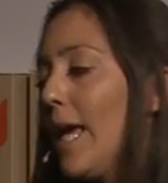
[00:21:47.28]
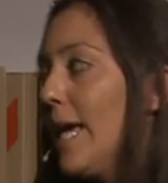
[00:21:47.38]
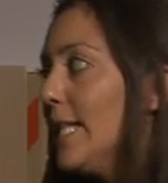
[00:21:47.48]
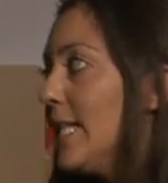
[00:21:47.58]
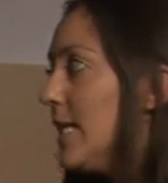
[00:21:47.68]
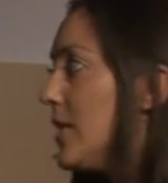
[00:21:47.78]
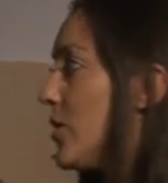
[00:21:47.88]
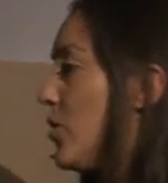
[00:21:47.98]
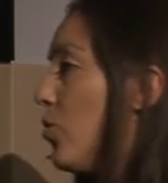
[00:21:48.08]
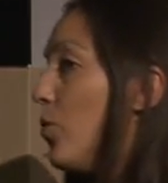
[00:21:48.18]
And
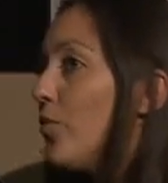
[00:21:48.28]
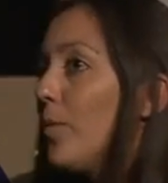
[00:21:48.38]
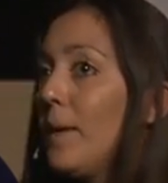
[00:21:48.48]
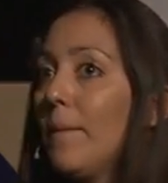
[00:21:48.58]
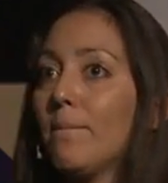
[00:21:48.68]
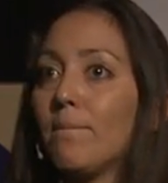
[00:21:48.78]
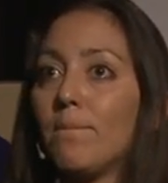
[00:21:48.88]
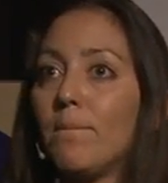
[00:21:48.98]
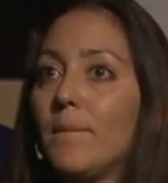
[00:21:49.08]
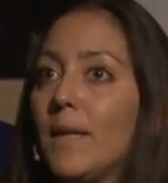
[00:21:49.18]
that's all from me.
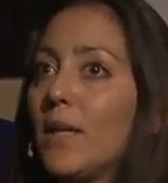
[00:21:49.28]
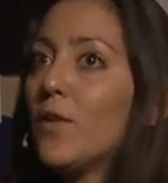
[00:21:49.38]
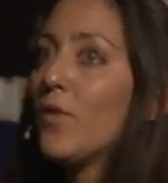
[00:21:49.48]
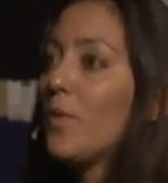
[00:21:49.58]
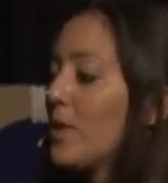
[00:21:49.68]
Thank you very